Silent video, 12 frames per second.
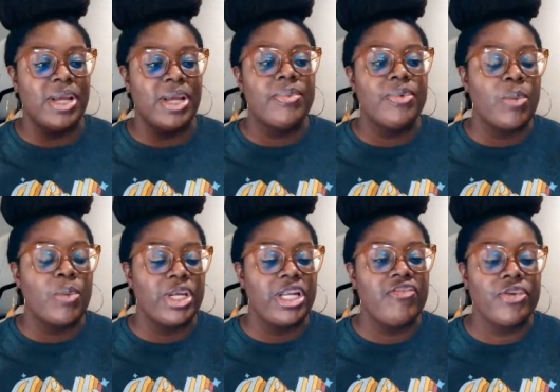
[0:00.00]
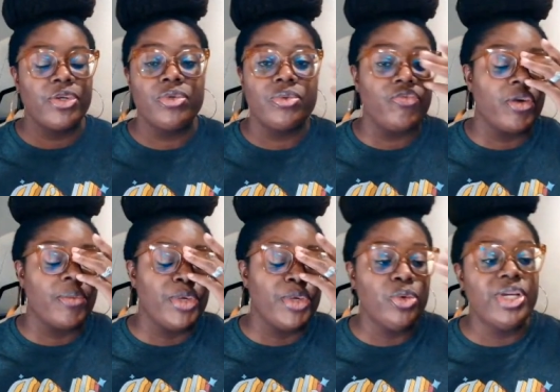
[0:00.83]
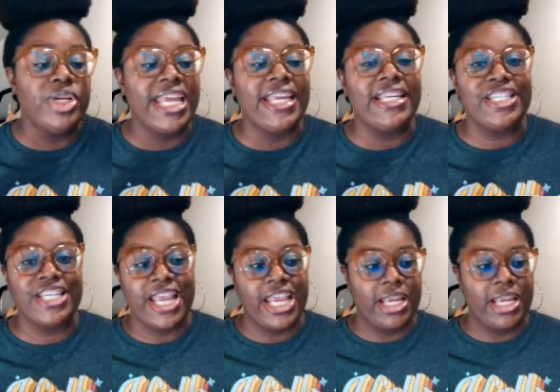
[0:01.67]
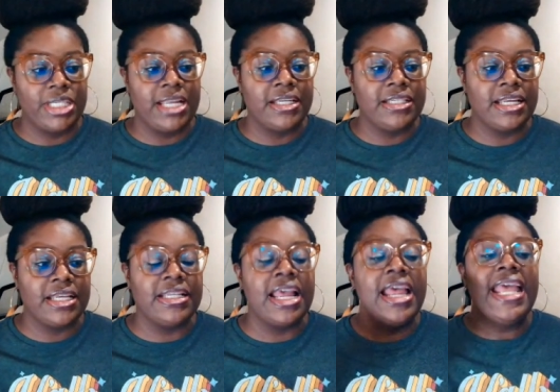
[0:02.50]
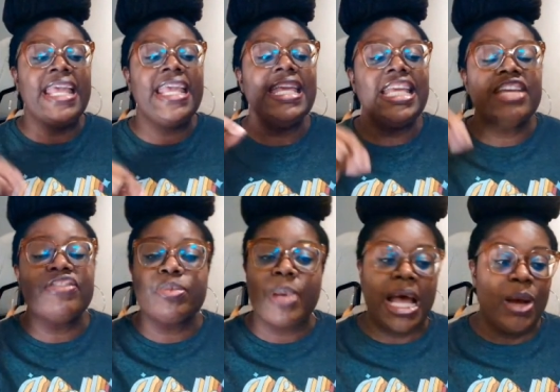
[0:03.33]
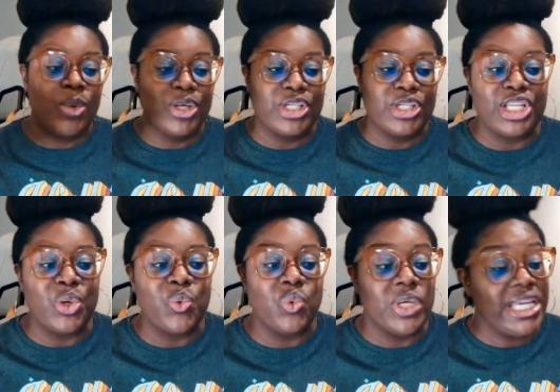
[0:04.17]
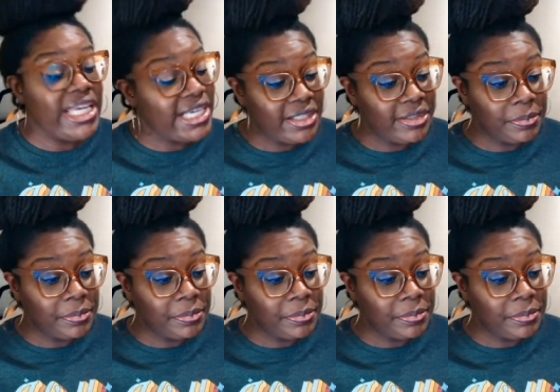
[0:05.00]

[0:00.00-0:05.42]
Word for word: Okay. I'm, I'm reading from New, from New King James, and it says, He gives power to the weak.